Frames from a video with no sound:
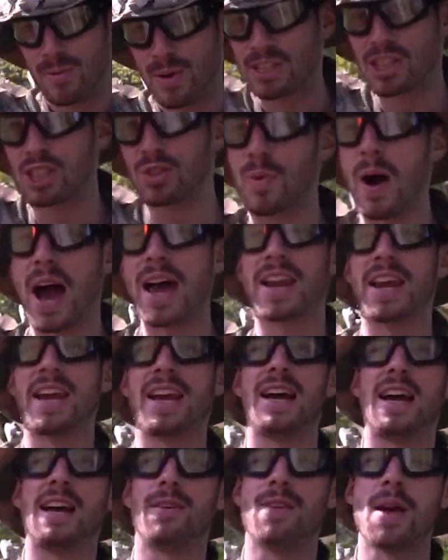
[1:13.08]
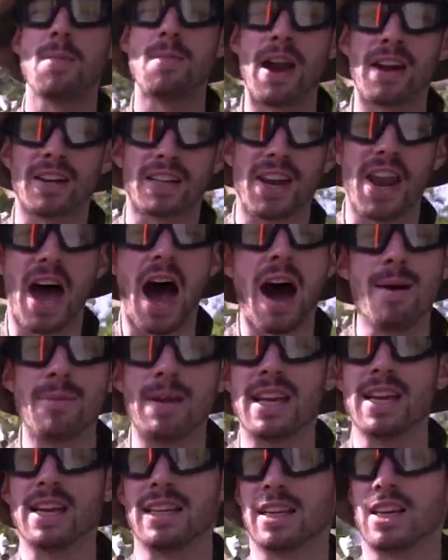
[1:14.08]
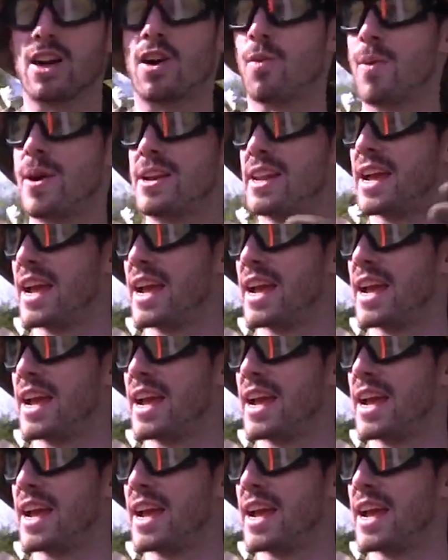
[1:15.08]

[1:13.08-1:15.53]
which is why the American army, you know, when